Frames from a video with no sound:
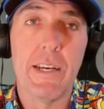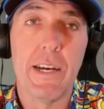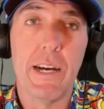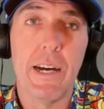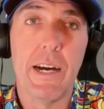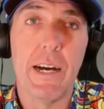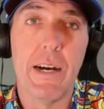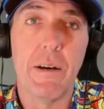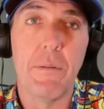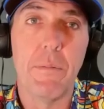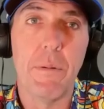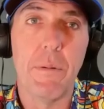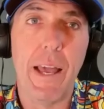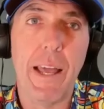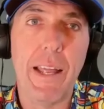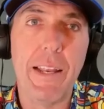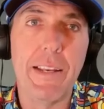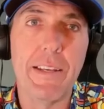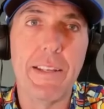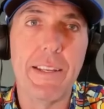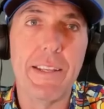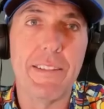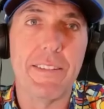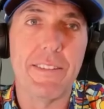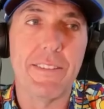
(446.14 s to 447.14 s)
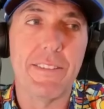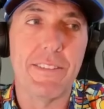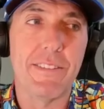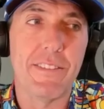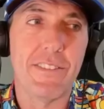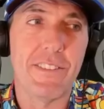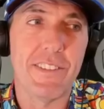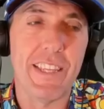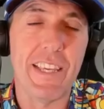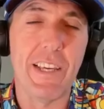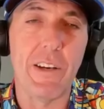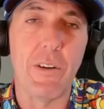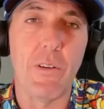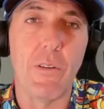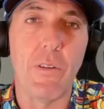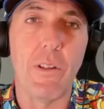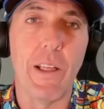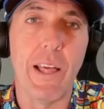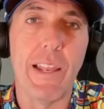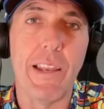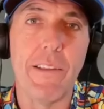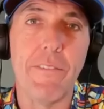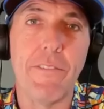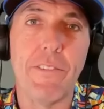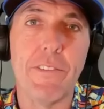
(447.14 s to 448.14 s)
and it's steel,
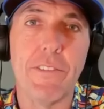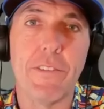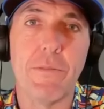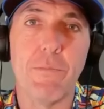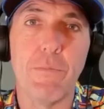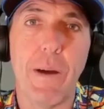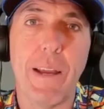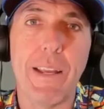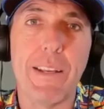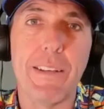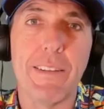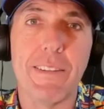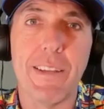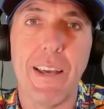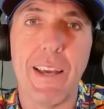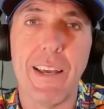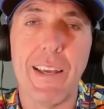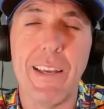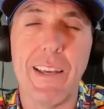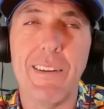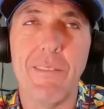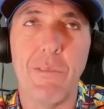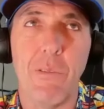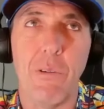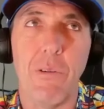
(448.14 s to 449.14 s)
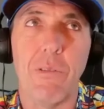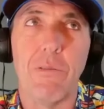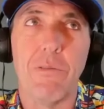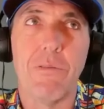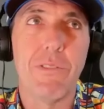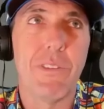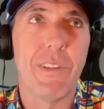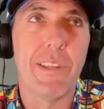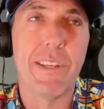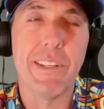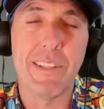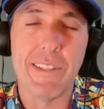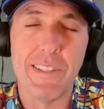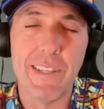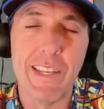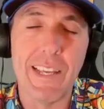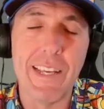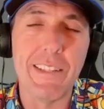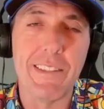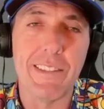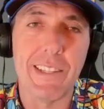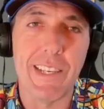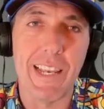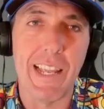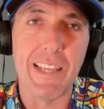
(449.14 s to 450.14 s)
and if it's maintained, well, it
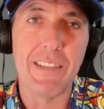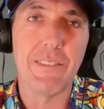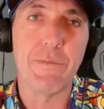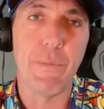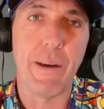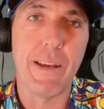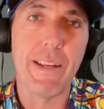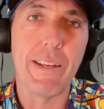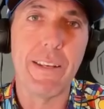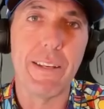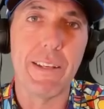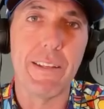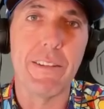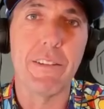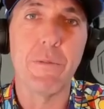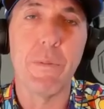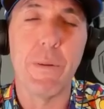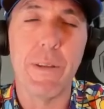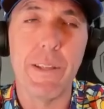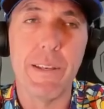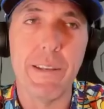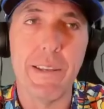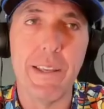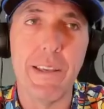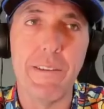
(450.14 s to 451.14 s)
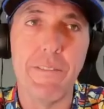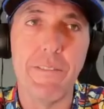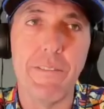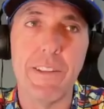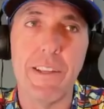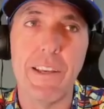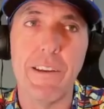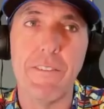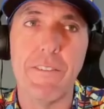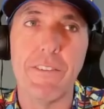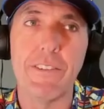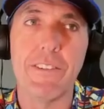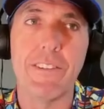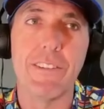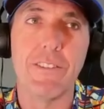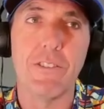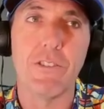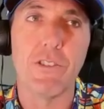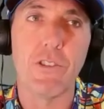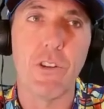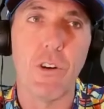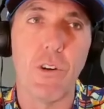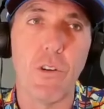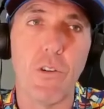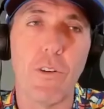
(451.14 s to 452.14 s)
needs less maintenance, but if it's
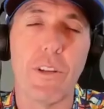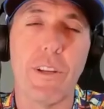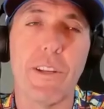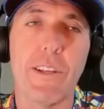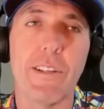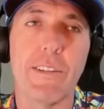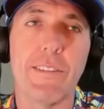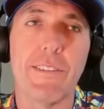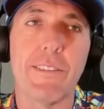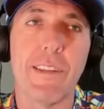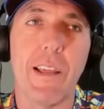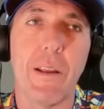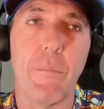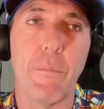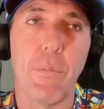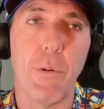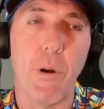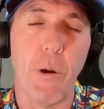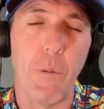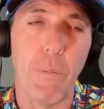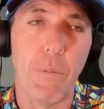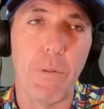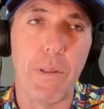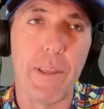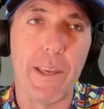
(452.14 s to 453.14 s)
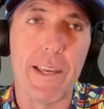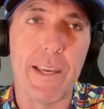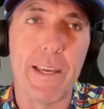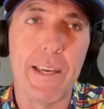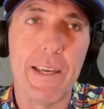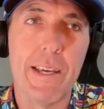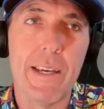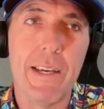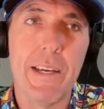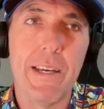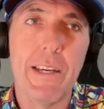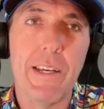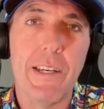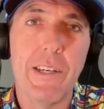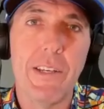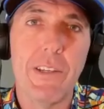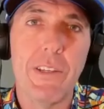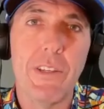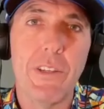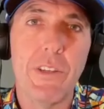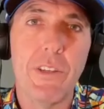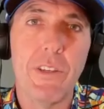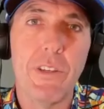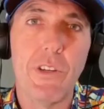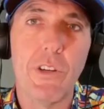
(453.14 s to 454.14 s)
installed and it's done properly,
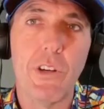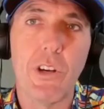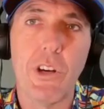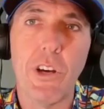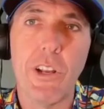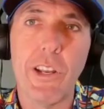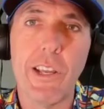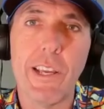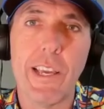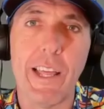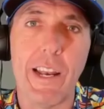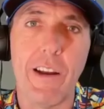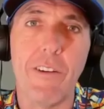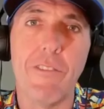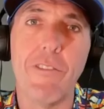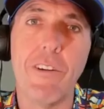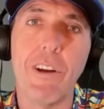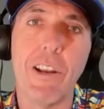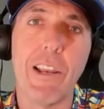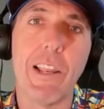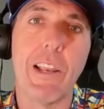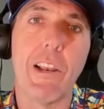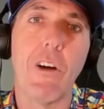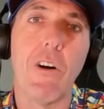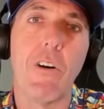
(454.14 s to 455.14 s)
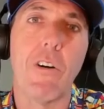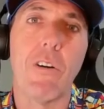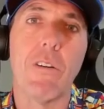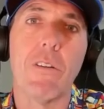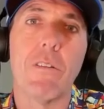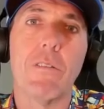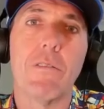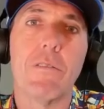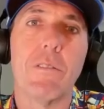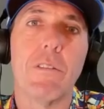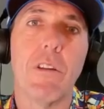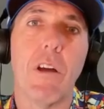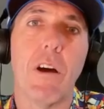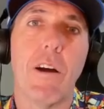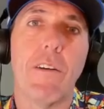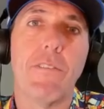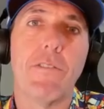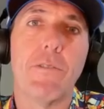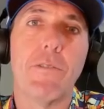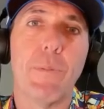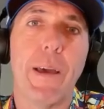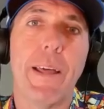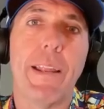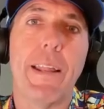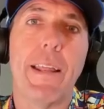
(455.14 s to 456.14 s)
you're going to get a really long
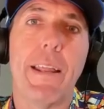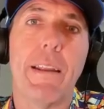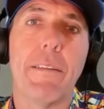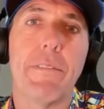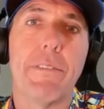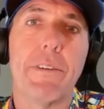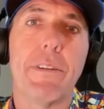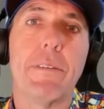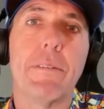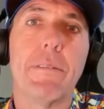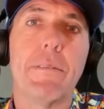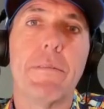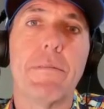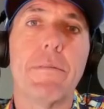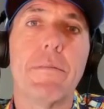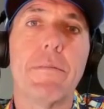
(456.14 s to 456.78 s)
lifespan out of it.